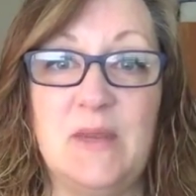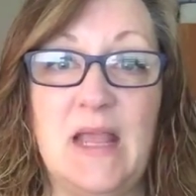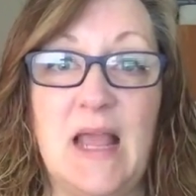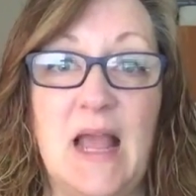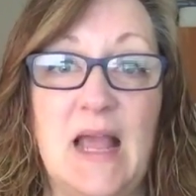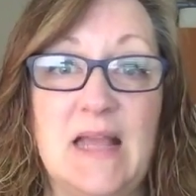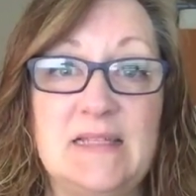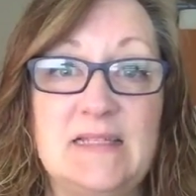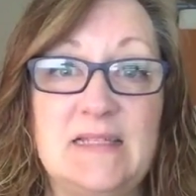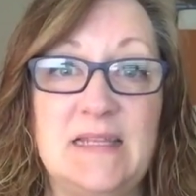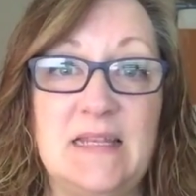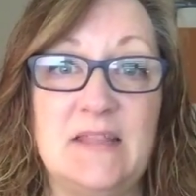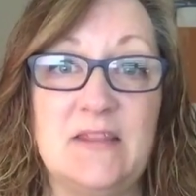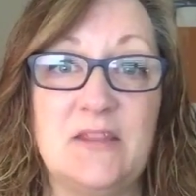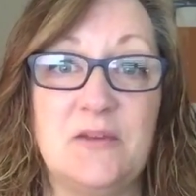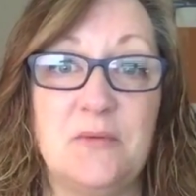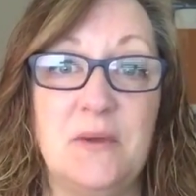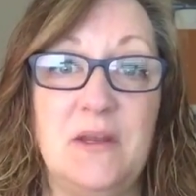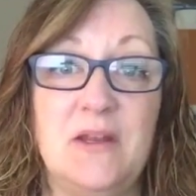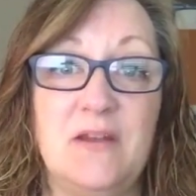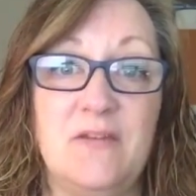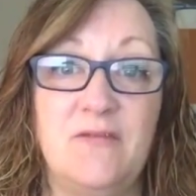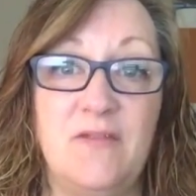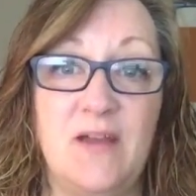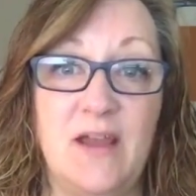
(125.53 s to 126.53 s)
I say
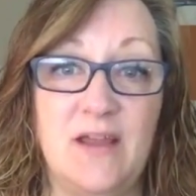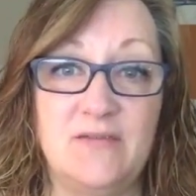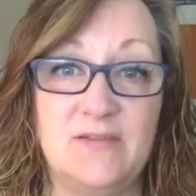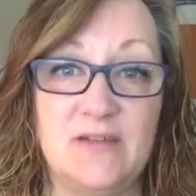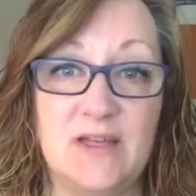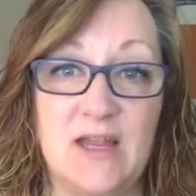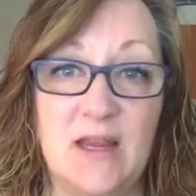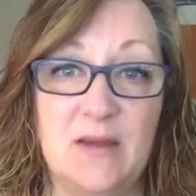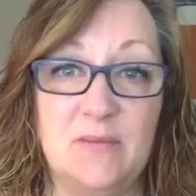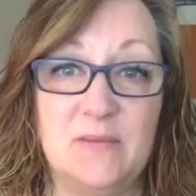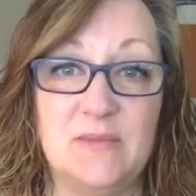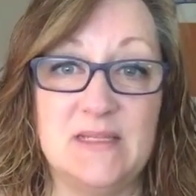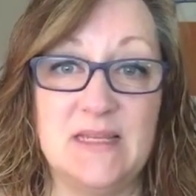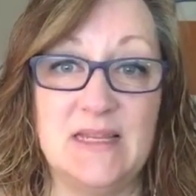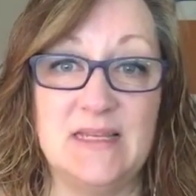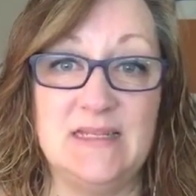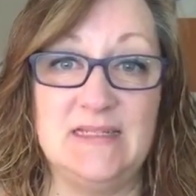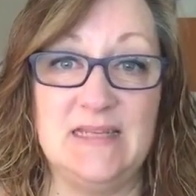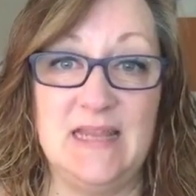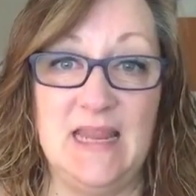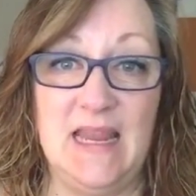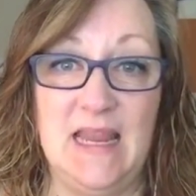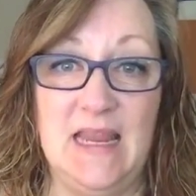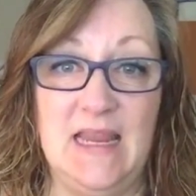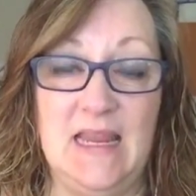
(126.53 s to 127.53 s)
3 to 5 times a
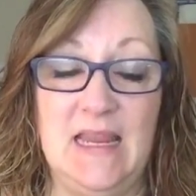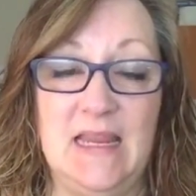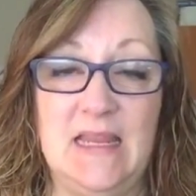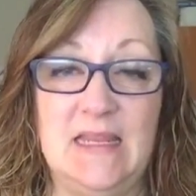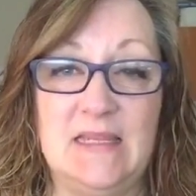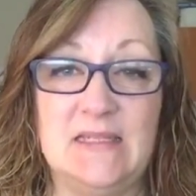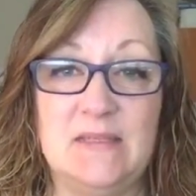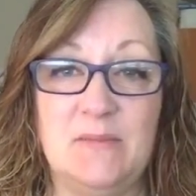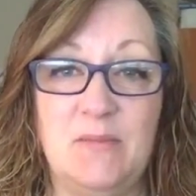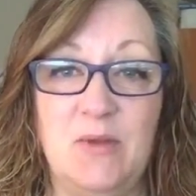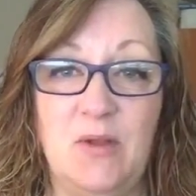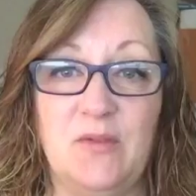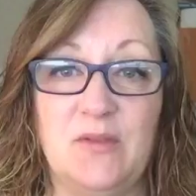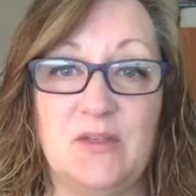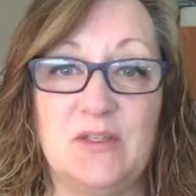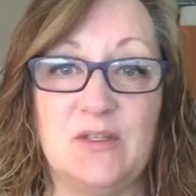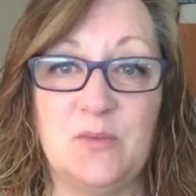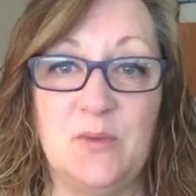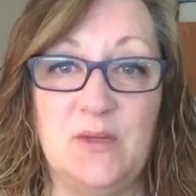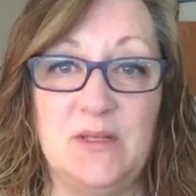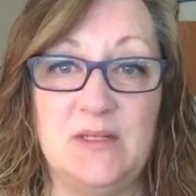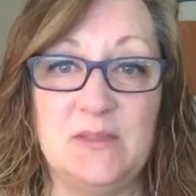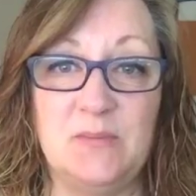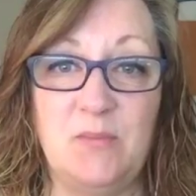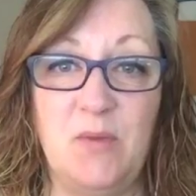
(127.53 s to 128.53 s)
day is about the
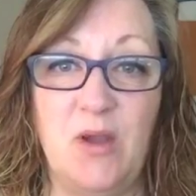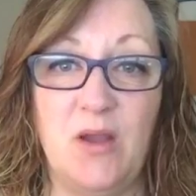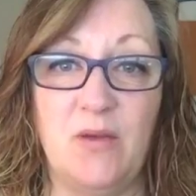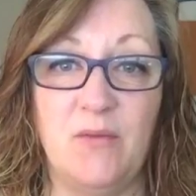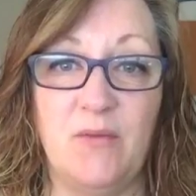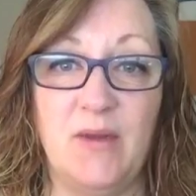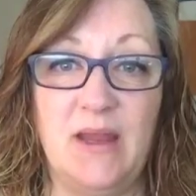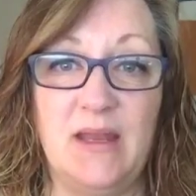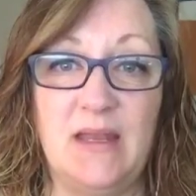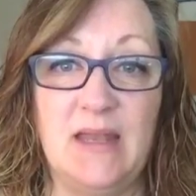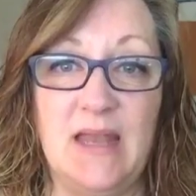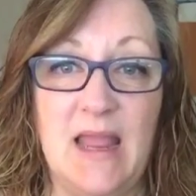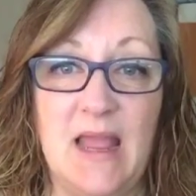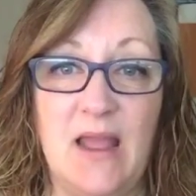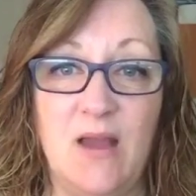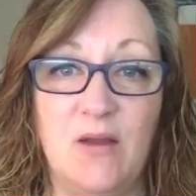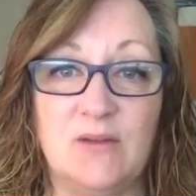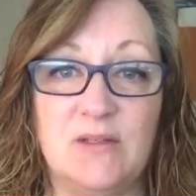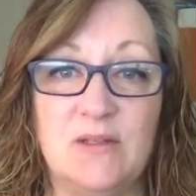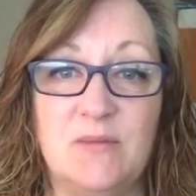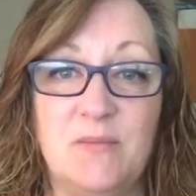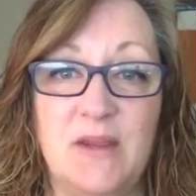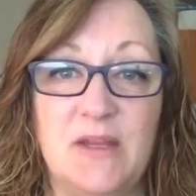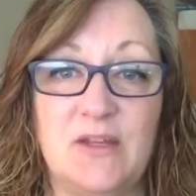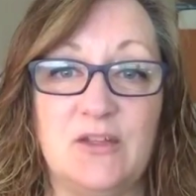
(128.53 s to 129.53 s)
sweet spot right now
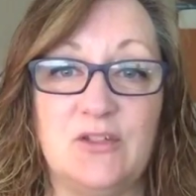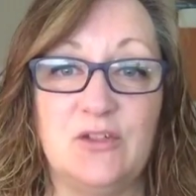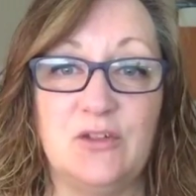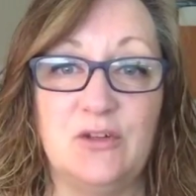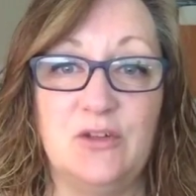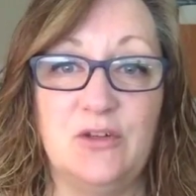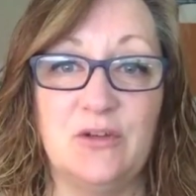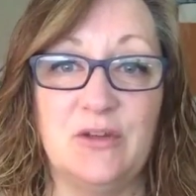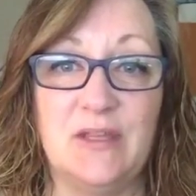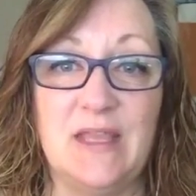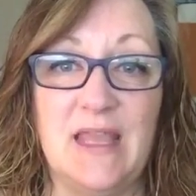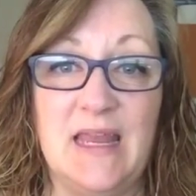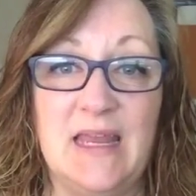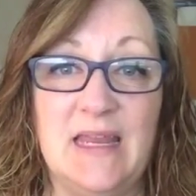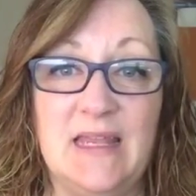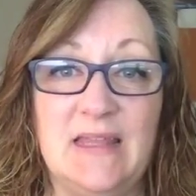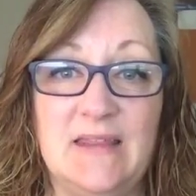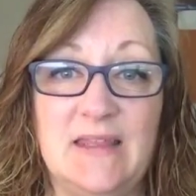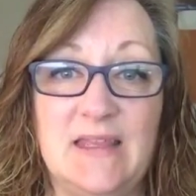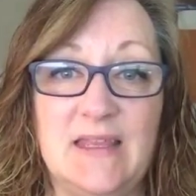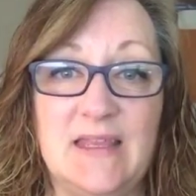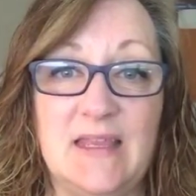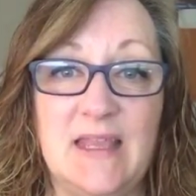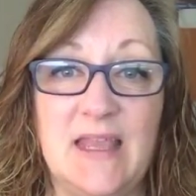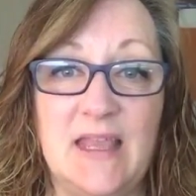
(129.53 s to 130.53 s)
to make sure you're getting
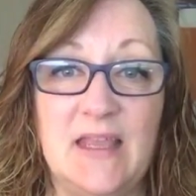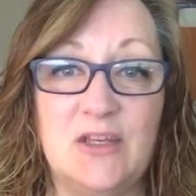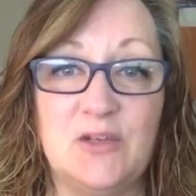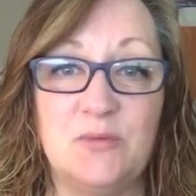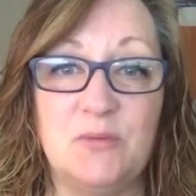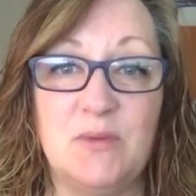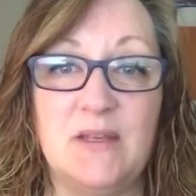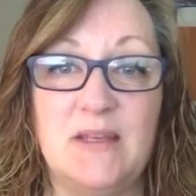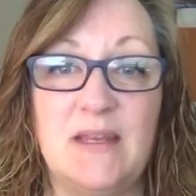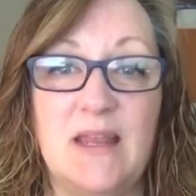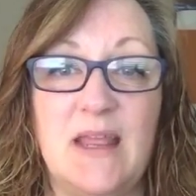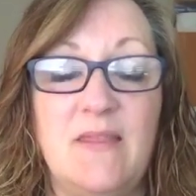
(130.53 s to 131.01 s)
the engagement.